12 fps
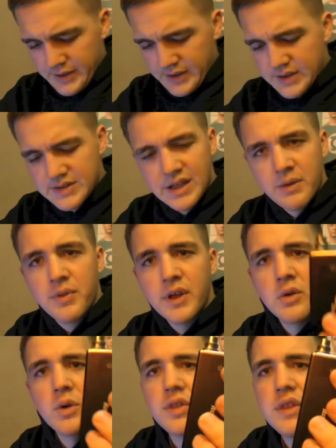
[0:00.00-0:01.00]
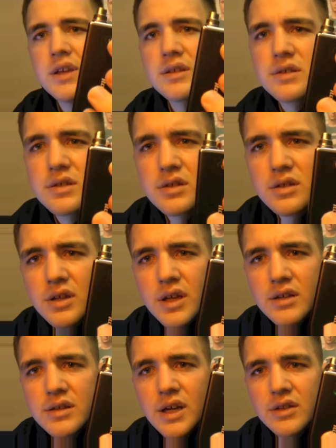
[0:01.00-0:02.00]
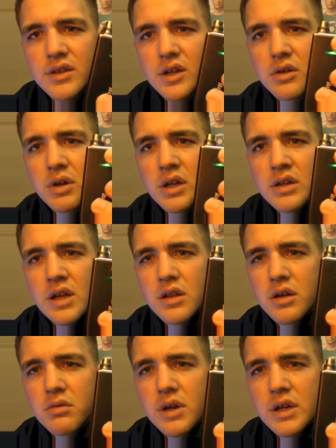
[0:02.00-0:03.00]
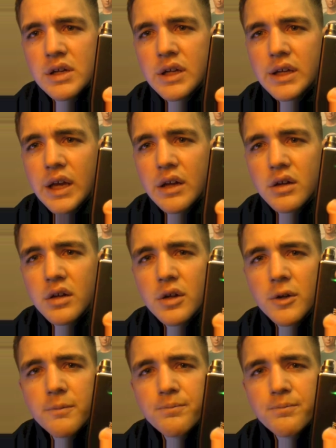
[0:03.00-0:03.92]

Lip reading: Same thing with this. It's got the green, yellow, red indicator.